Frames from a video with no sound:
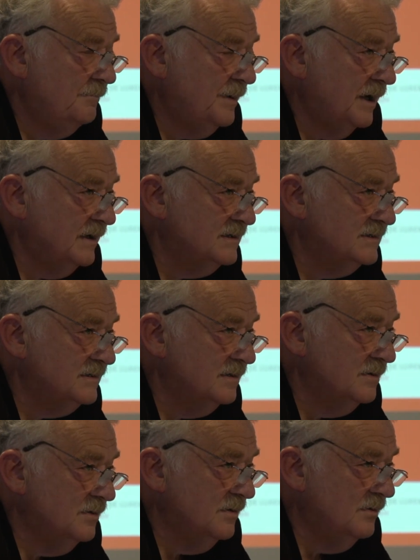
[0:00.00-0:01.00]
But
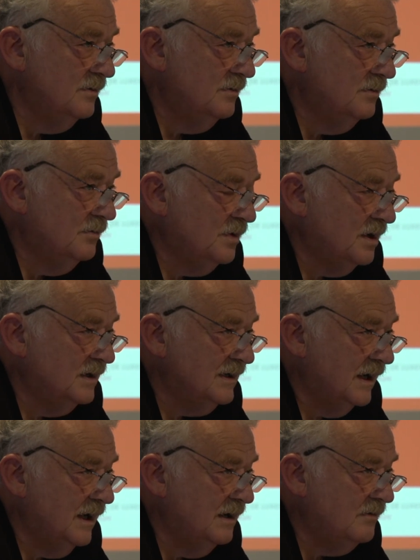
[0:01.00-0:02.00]

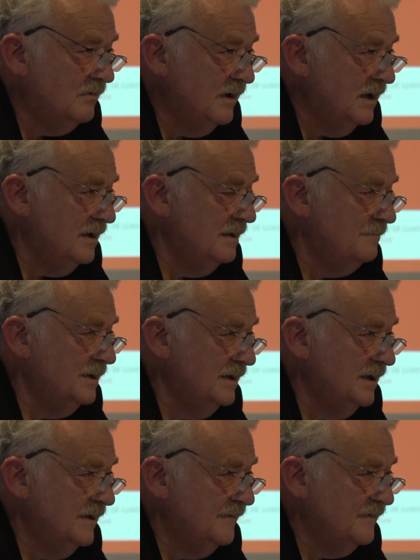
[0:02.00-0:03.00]
what I really
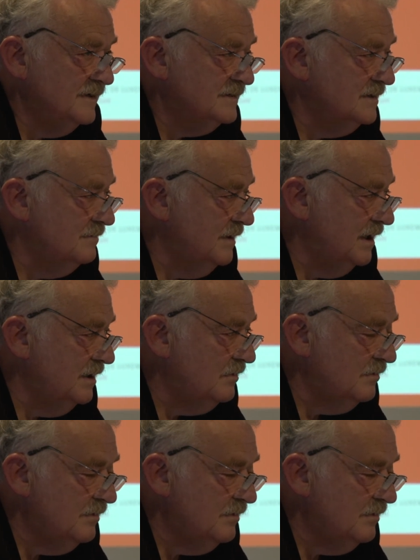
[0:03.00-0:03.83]
believe is the main